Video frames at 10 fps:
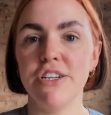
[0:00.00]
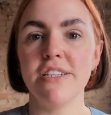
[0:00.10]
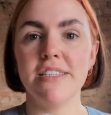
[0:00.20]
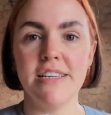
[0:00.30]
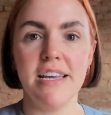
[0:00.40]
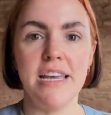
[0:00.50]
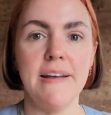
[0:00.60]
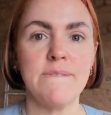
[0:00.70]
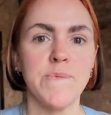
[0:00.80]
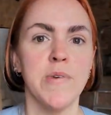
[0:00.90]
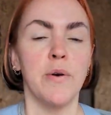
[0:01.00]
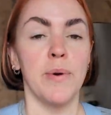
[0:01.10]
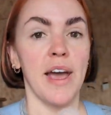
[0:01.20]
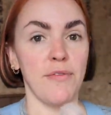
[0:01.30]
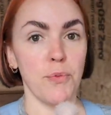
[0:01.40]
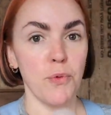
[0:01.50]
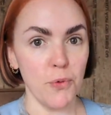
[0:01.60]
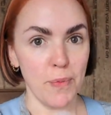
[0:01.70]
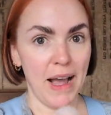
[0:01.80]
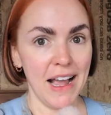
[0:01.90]
you can see, we have a
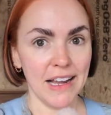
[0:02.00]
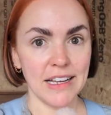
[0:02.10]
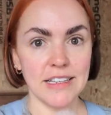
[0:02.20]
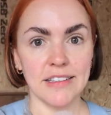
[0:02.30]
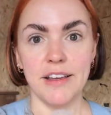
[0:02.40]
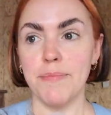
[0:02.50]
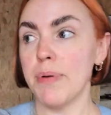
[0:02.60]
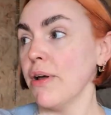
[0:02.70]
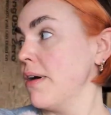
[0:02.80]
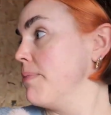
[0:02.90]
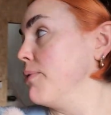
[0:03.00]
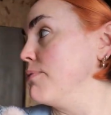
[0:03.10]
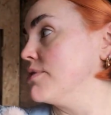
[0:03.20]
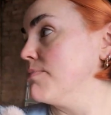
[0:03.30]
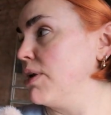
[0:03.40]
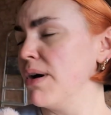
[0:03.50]
wall back. So they've OSB'd.